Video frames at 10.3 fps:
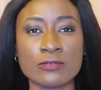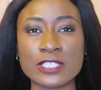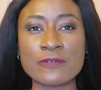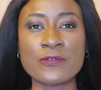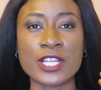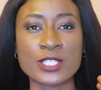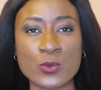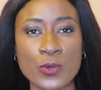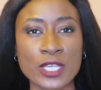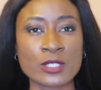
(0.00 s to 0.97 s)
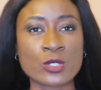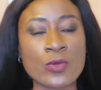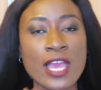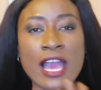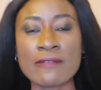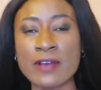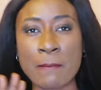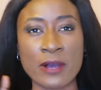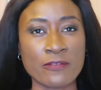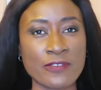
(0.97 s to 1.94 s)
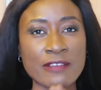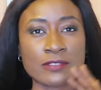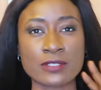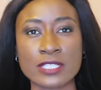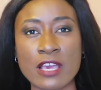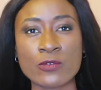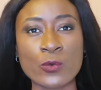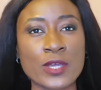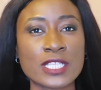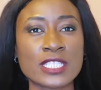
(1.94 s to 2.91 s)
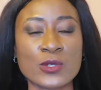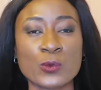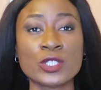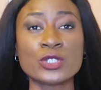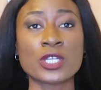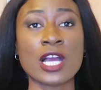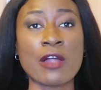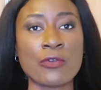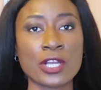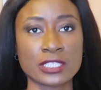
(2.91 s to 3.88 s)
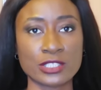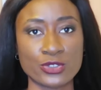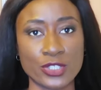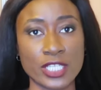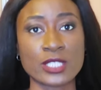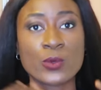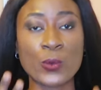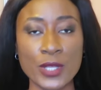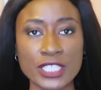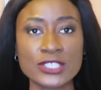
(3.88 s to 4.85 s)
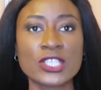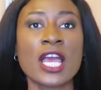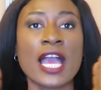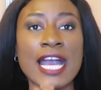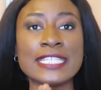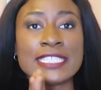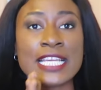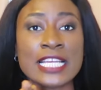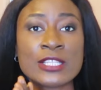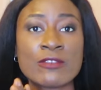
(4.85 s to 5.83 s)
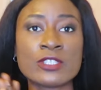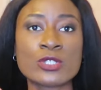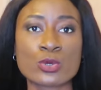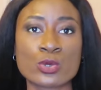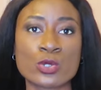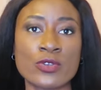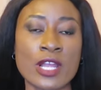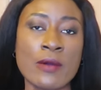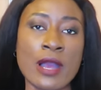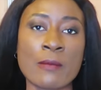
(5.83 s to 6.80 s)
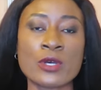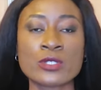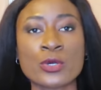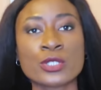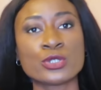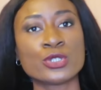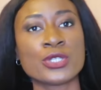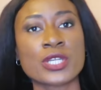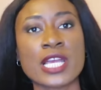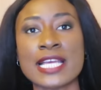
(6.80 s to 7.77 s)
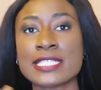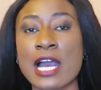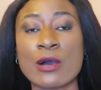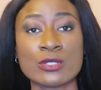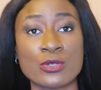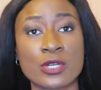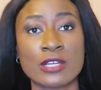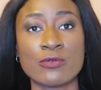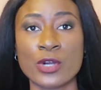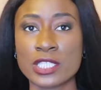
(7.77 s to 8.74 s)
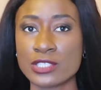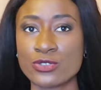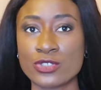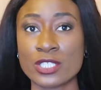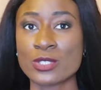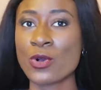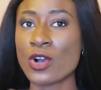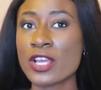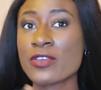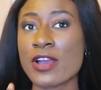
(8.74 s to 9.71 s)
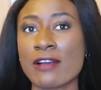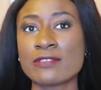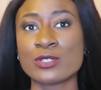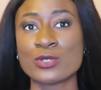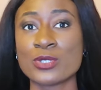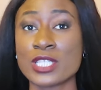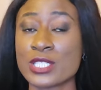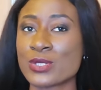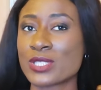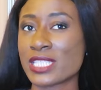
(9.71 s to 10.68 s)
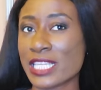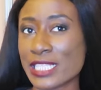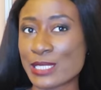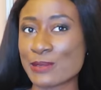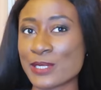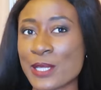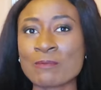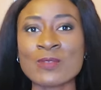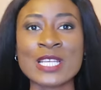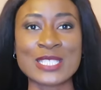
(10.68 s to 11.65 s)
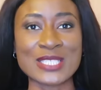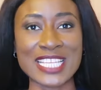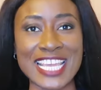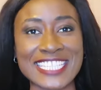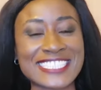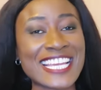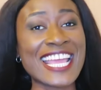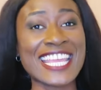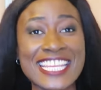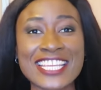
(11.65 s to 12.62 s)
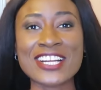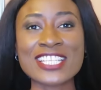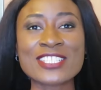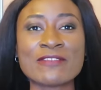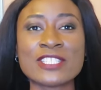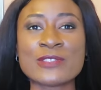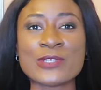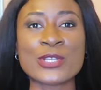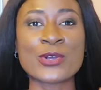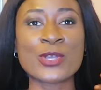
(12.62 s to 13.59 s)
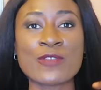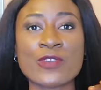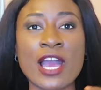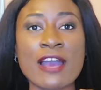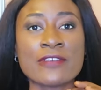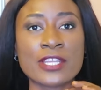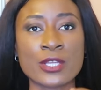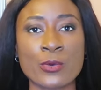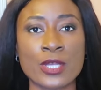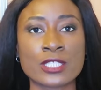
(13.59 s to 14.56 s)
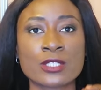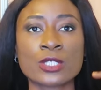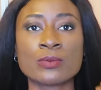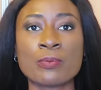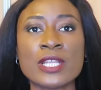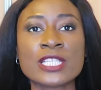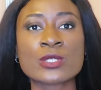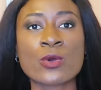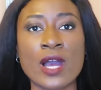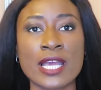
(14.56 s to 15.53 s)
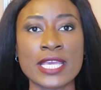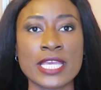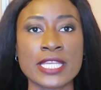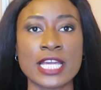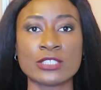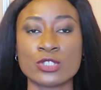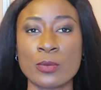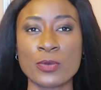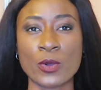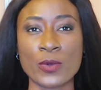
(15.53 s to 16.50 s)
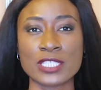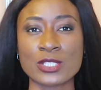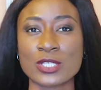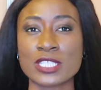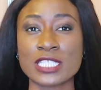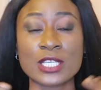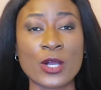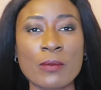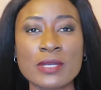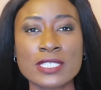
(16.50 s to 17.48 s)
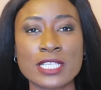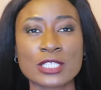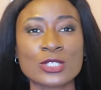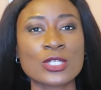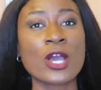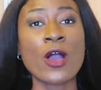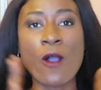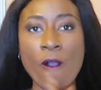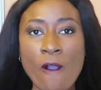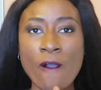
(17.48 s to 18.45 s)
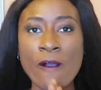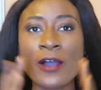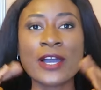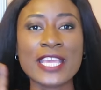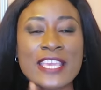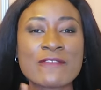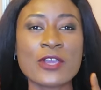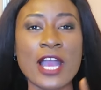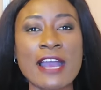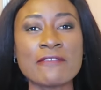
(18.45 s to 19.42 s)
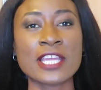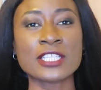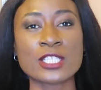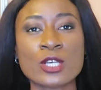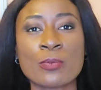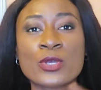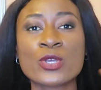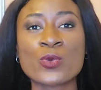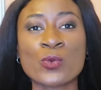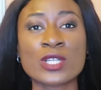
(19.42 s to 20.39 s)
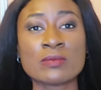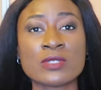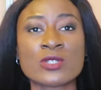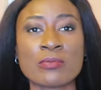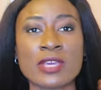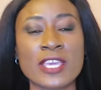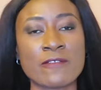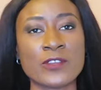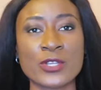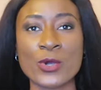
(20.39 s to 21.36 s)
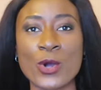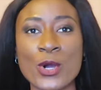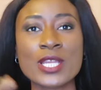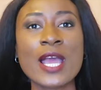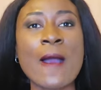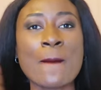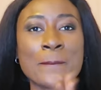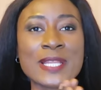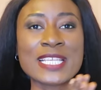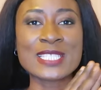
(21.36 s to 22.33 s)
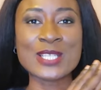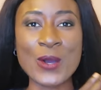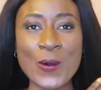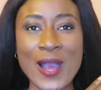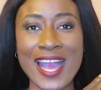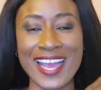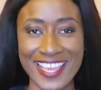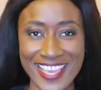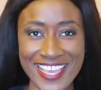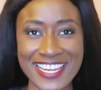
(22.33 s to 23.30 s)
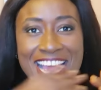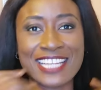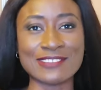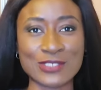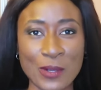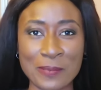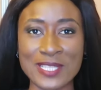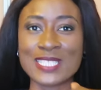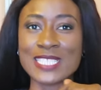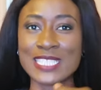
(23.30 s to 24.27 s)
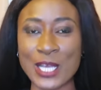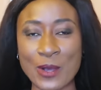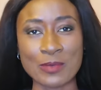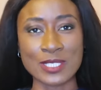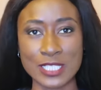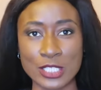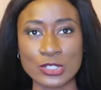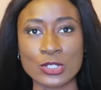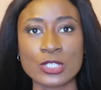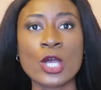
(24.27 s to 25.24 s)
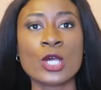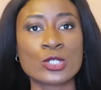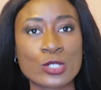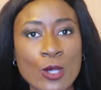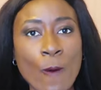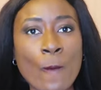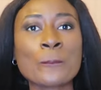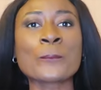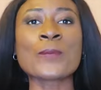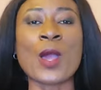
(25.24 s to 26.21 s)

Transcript: different ways so we have about five to seven ways in which you can rock this dress which at the end of this tutorial i'm also going to show you guys how you can rock this dress so all you have to do is to stay tuned to the end in the course of this video if you have any question please go ahead and drop your questions in the comment section or if you have any topic you want me to make a video on please go ahead and drop it in the comment section so